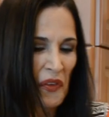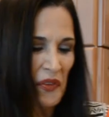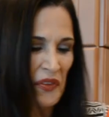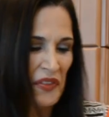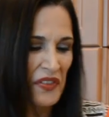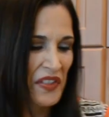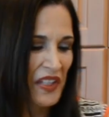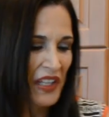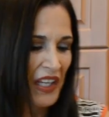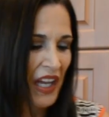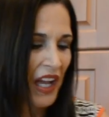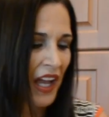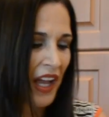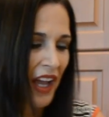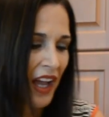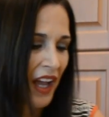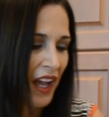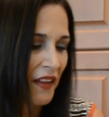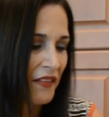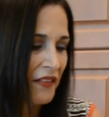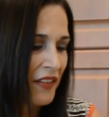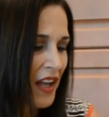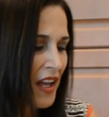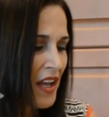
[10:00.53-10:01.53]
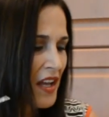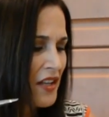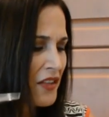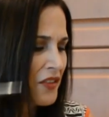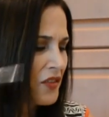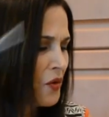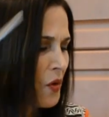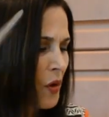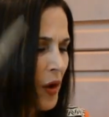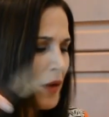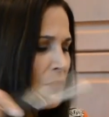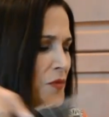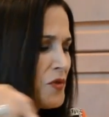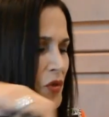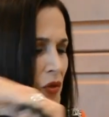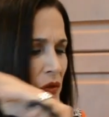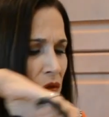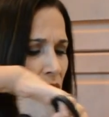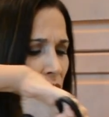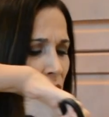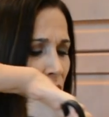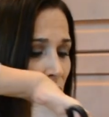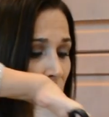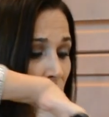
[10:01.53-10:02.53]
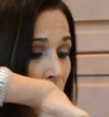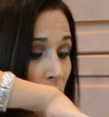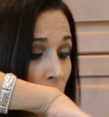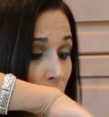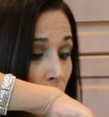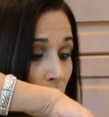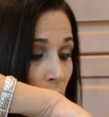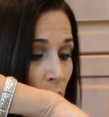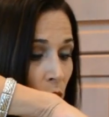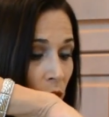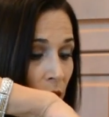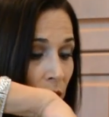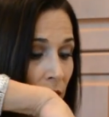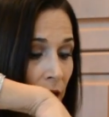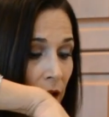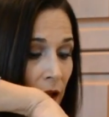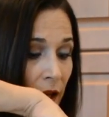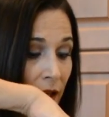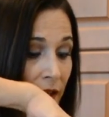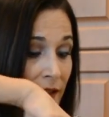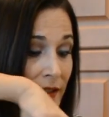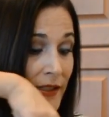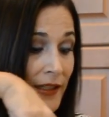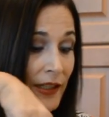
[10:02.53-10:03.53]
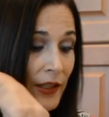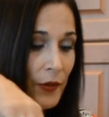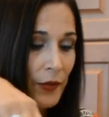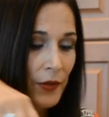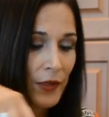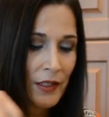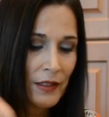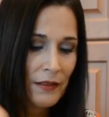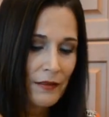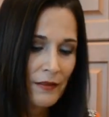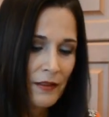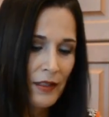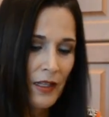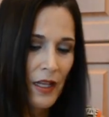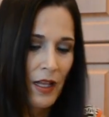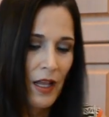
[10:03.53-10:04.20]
everything I have. So I'm just going to do a secret.